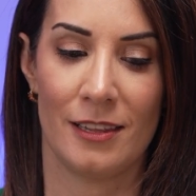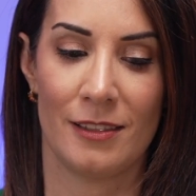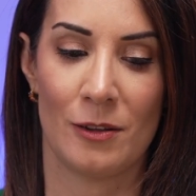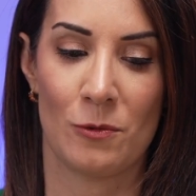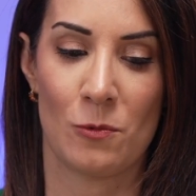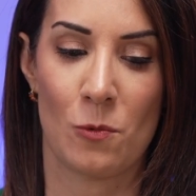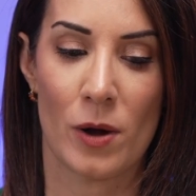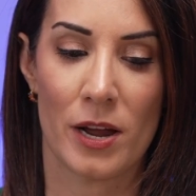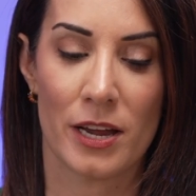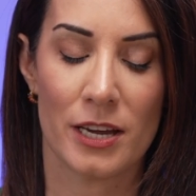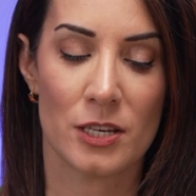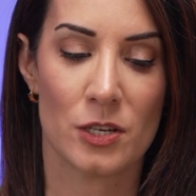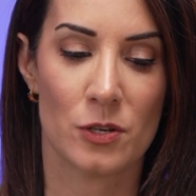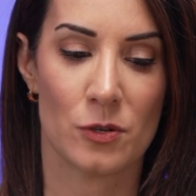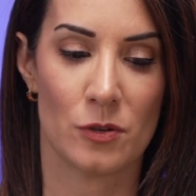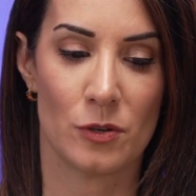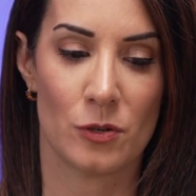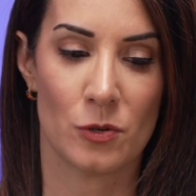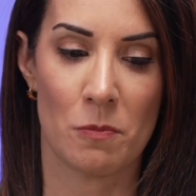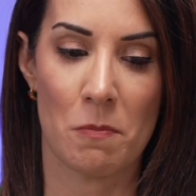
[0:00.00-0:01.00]
way
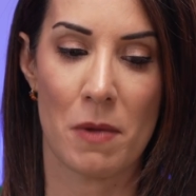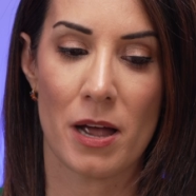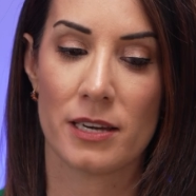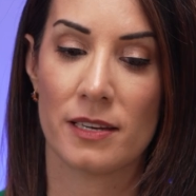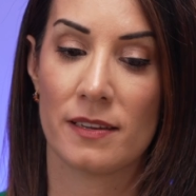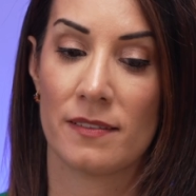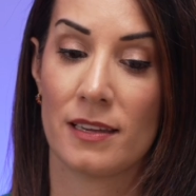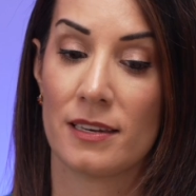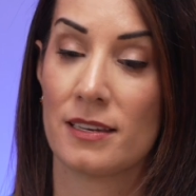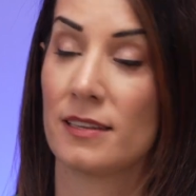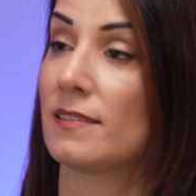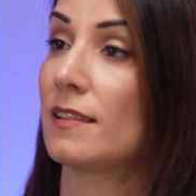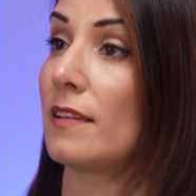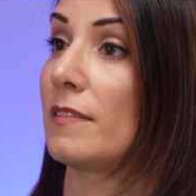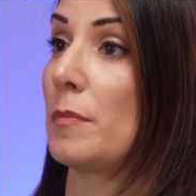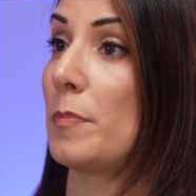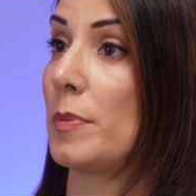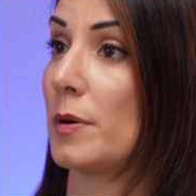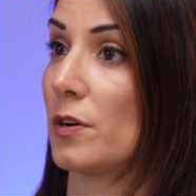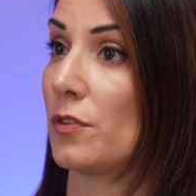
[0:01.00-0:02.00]
to manage that is that
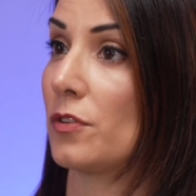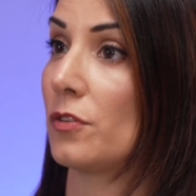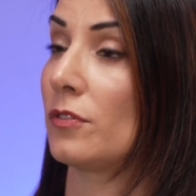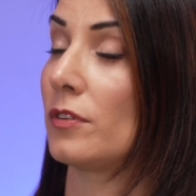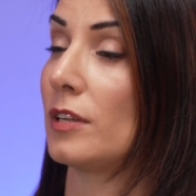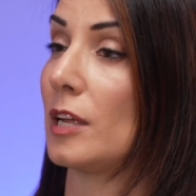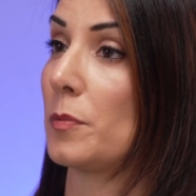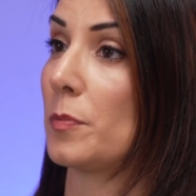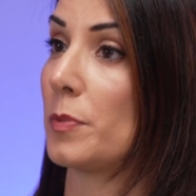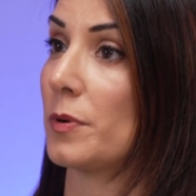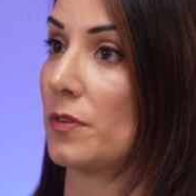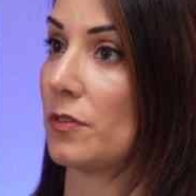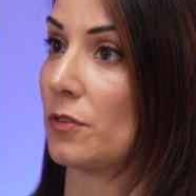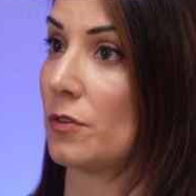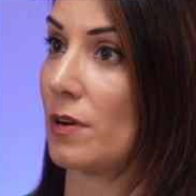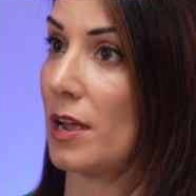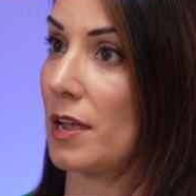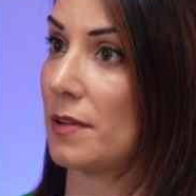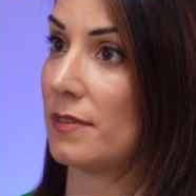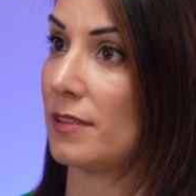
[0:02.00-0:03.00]
the person that
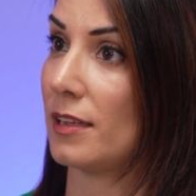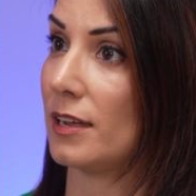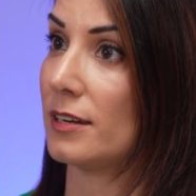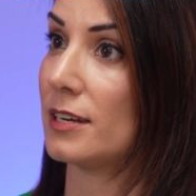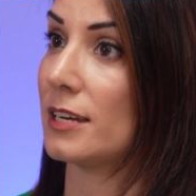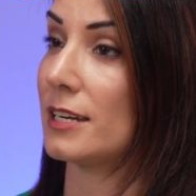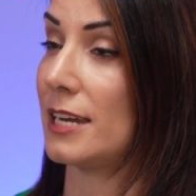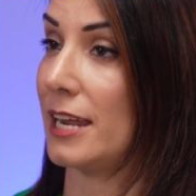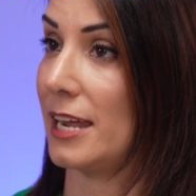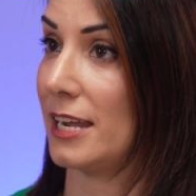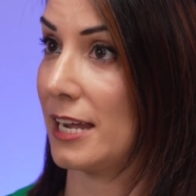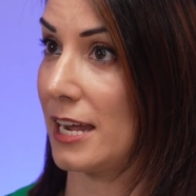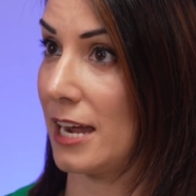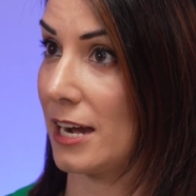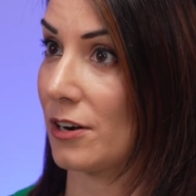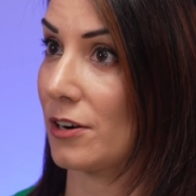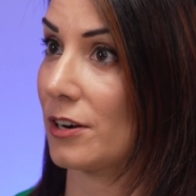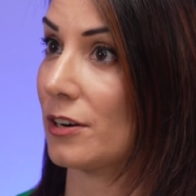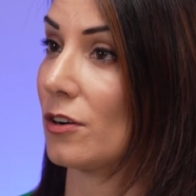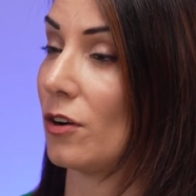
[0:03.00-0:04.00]
prescribes that take
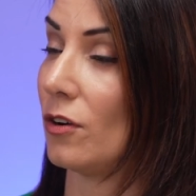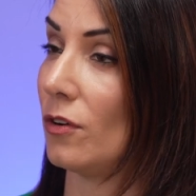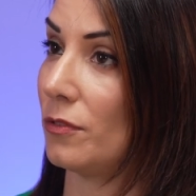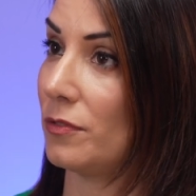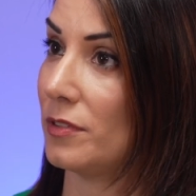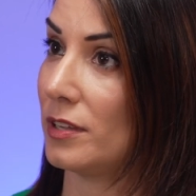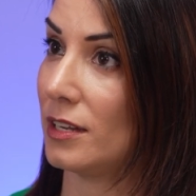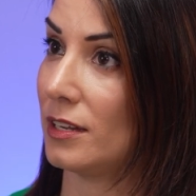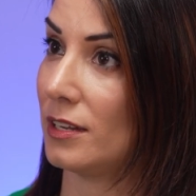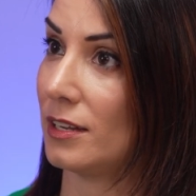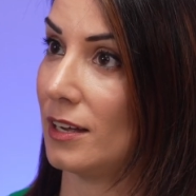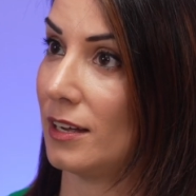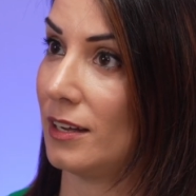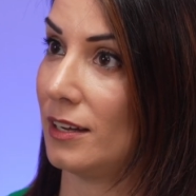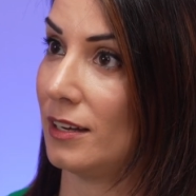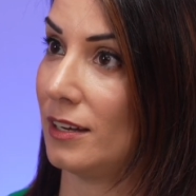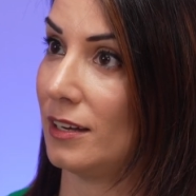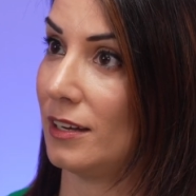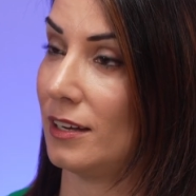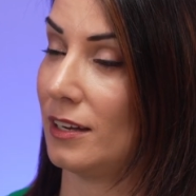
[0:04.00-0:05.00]
care of the
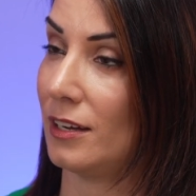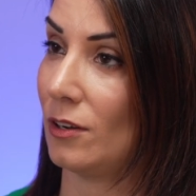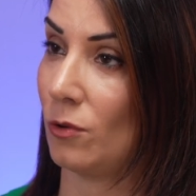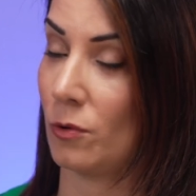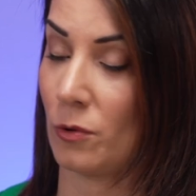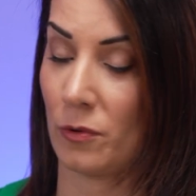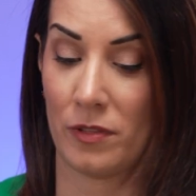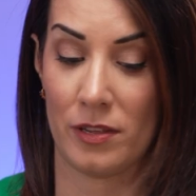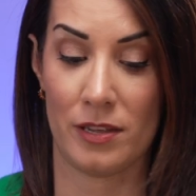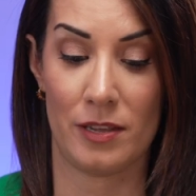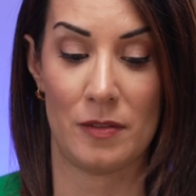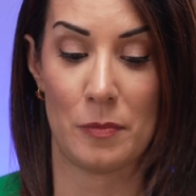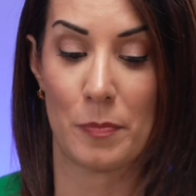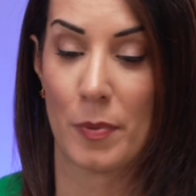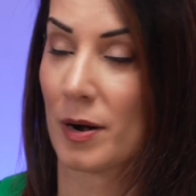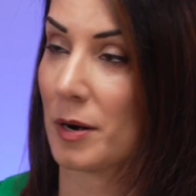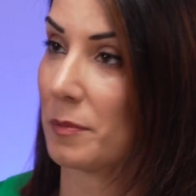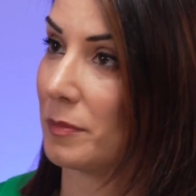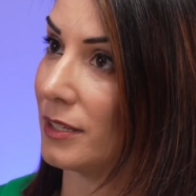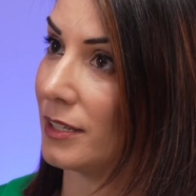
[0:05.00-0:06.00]
or the
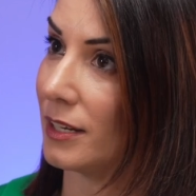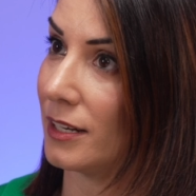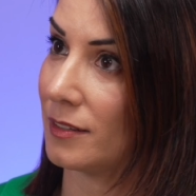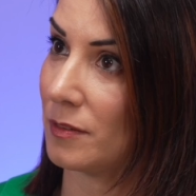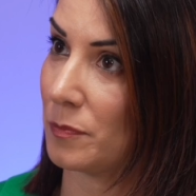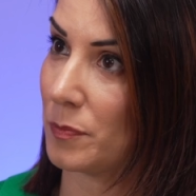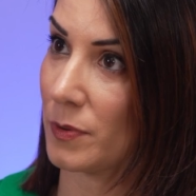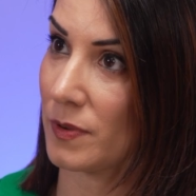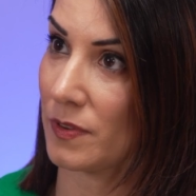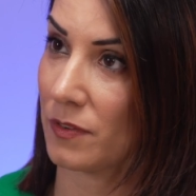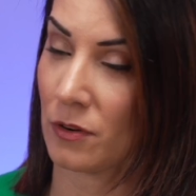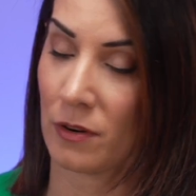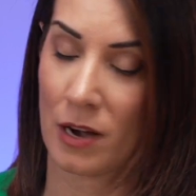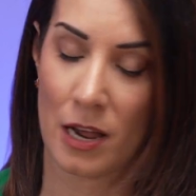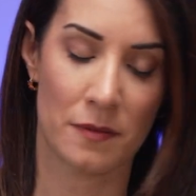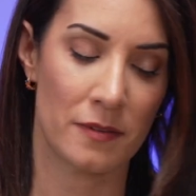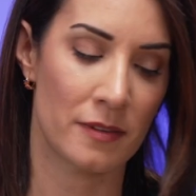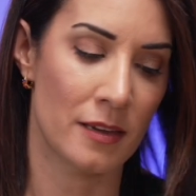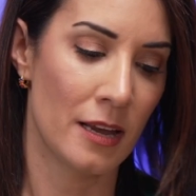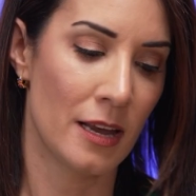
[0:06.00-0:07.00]
department that
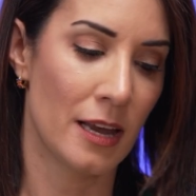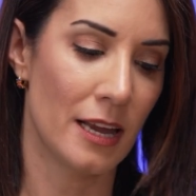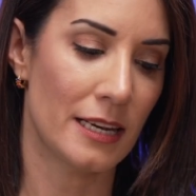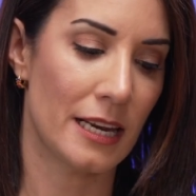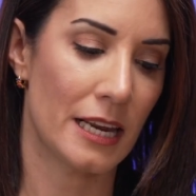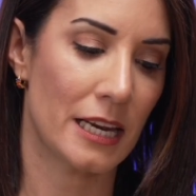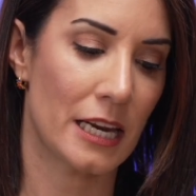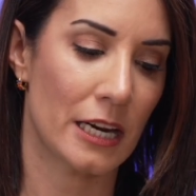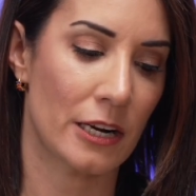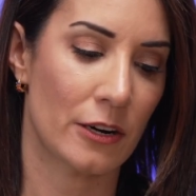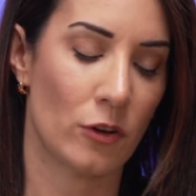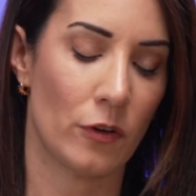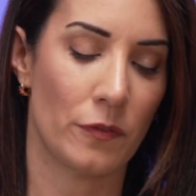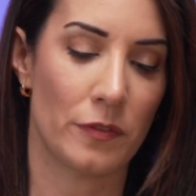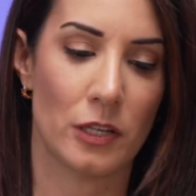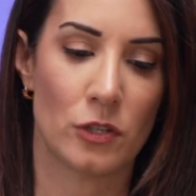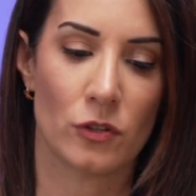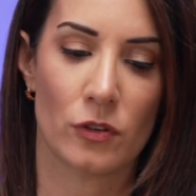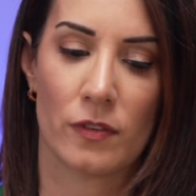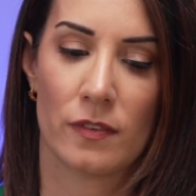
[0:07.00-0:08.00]
prescribes take care of
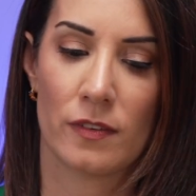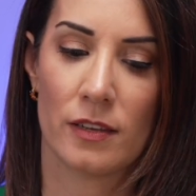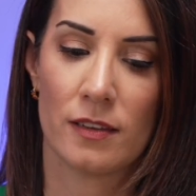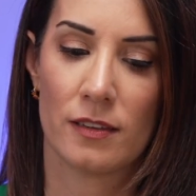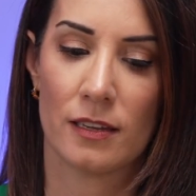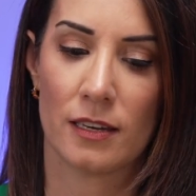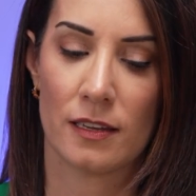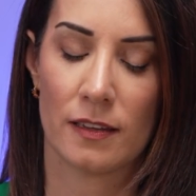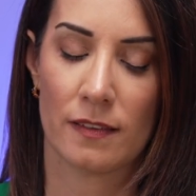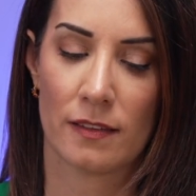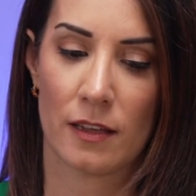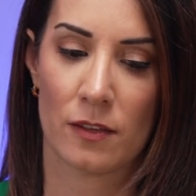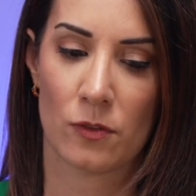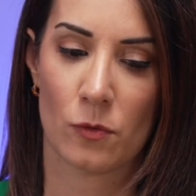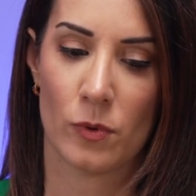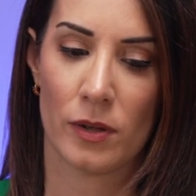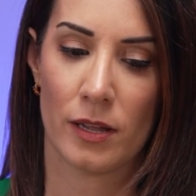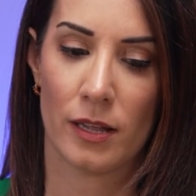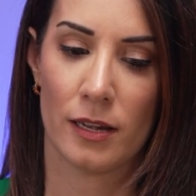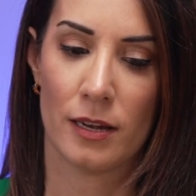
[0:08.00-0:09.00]
the toxicities as
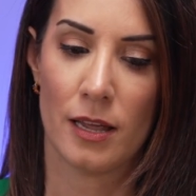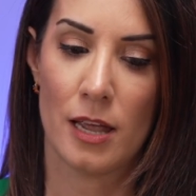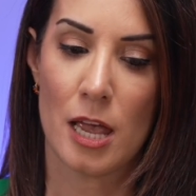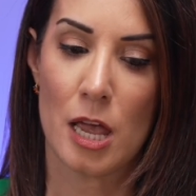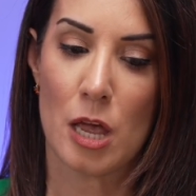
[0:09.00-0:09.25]
well.